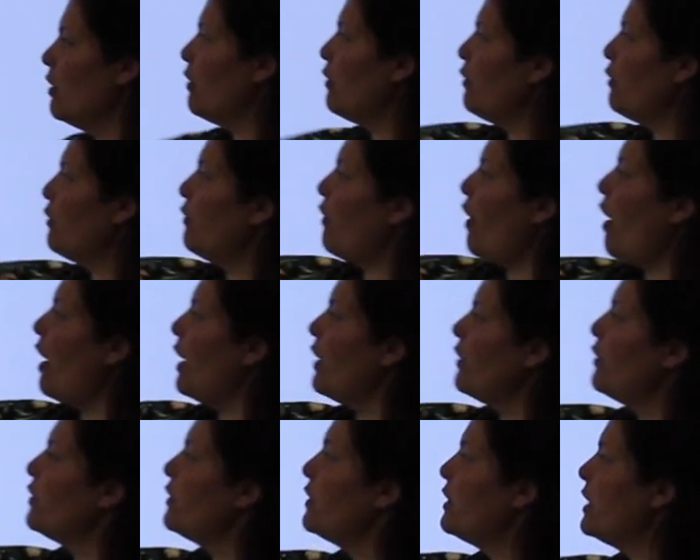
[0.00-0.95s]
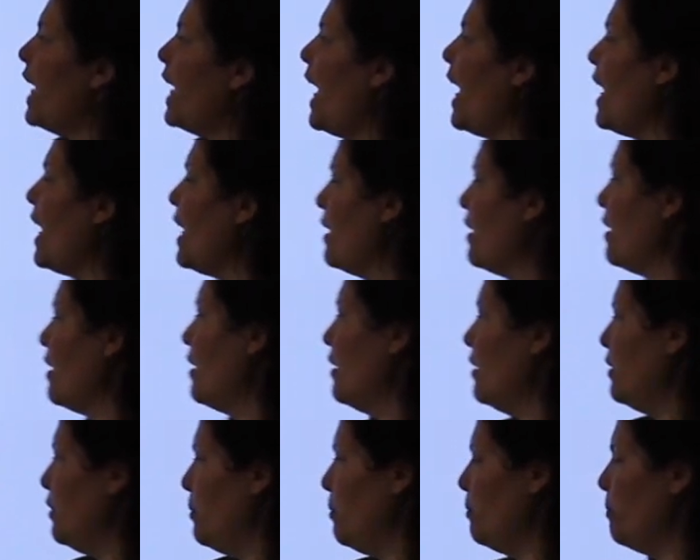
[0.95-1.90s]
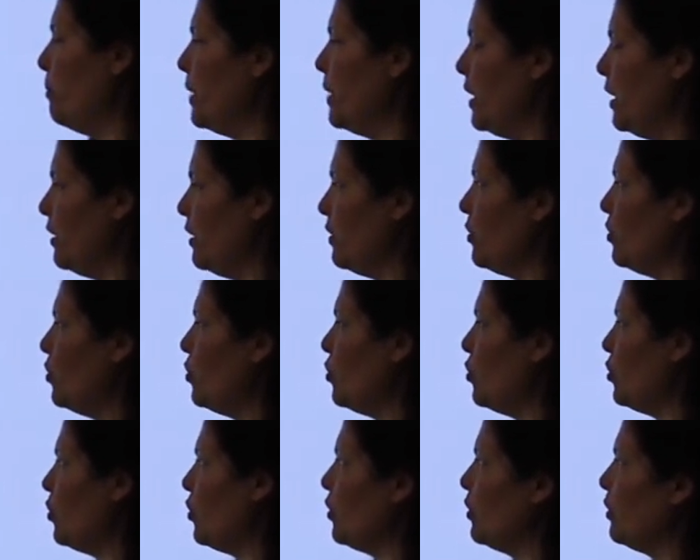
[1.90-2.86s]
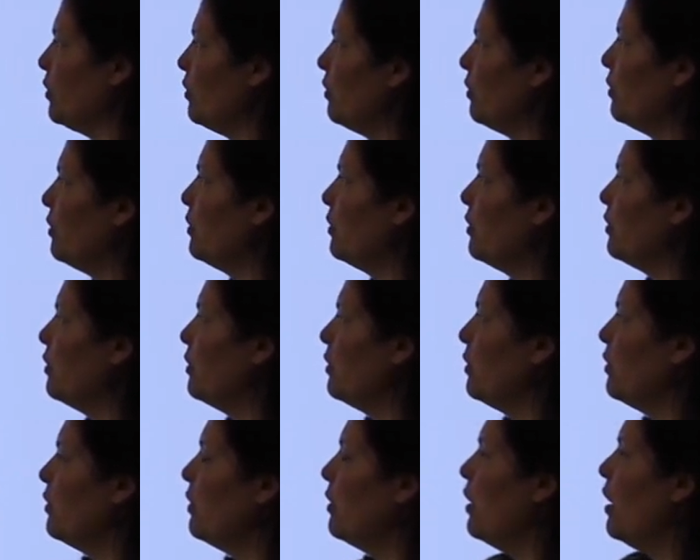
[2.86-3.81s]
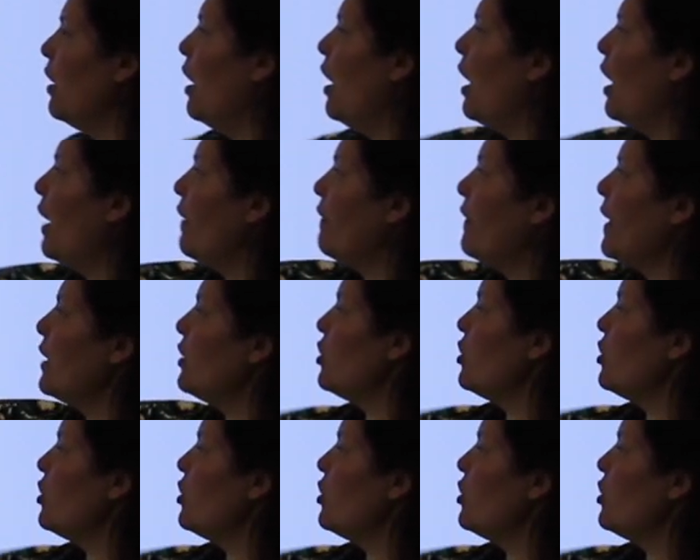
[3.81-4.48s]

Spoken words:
5, 10 minutes to. And then